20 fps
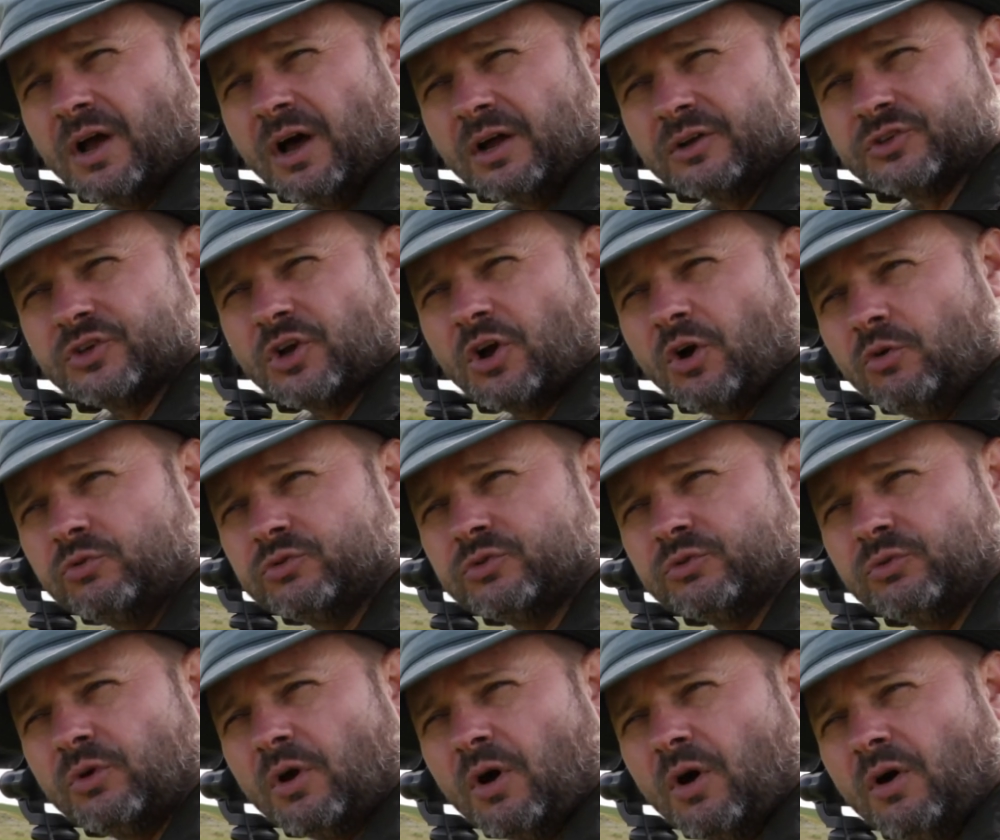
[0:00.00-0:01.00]
a
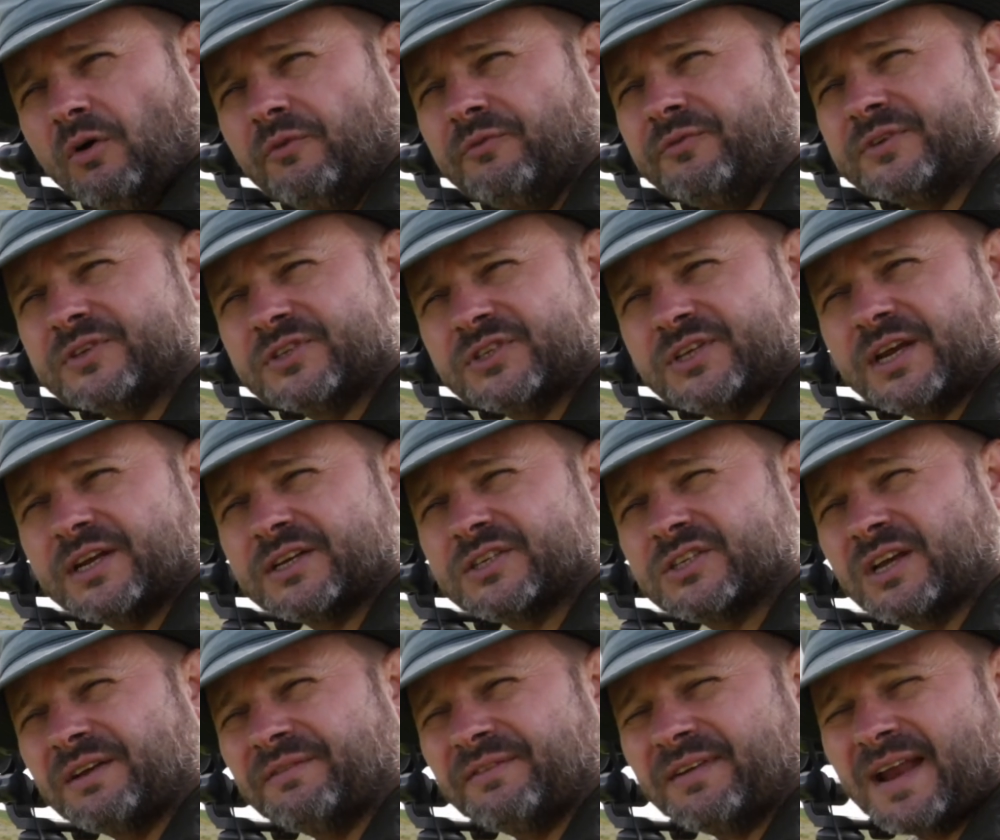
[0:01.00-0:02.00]
total of six,
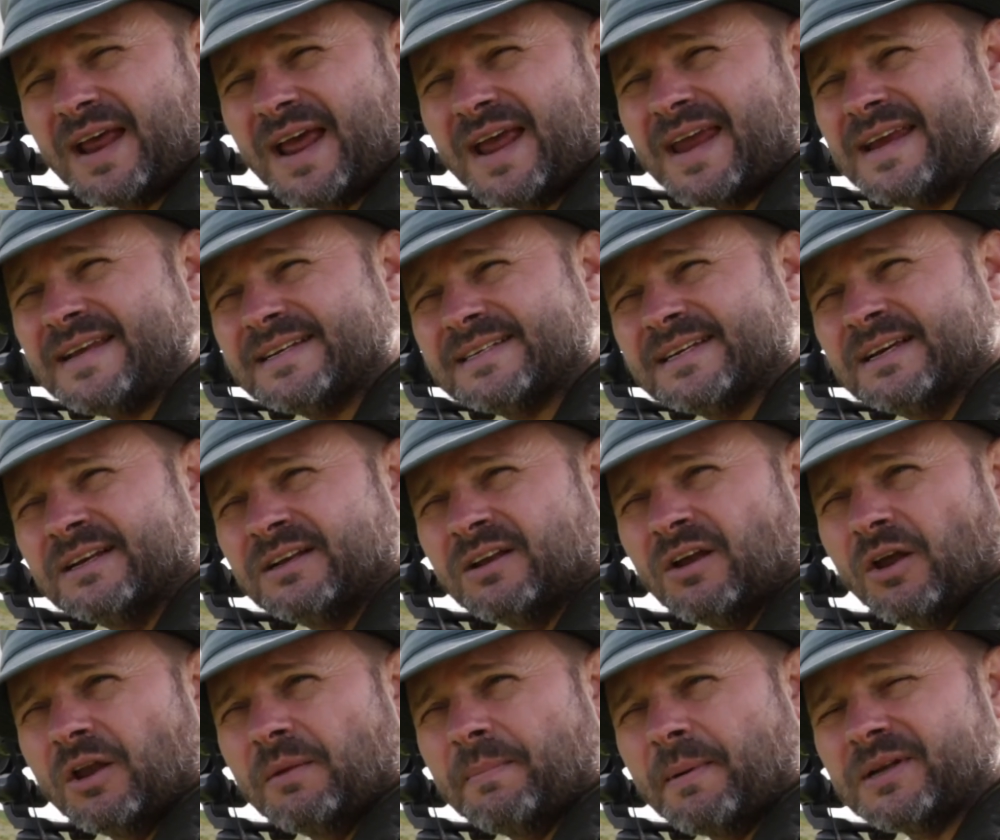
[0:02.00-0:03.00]
seven, eight,
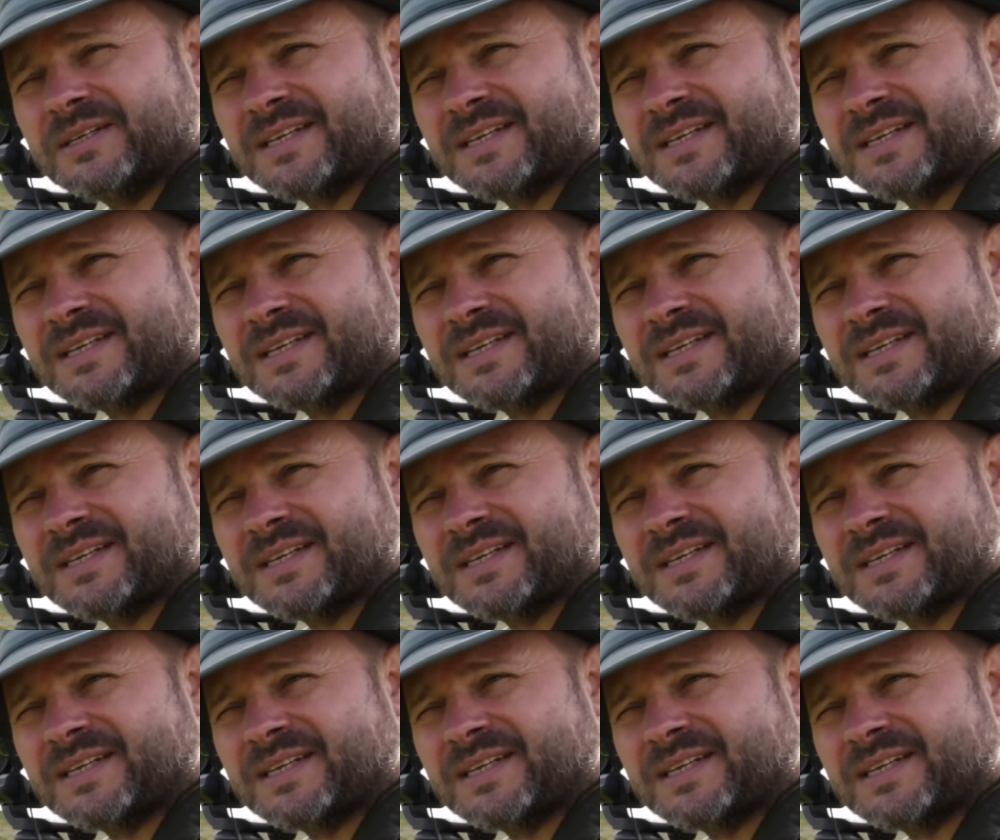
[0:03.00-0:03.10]
nine, about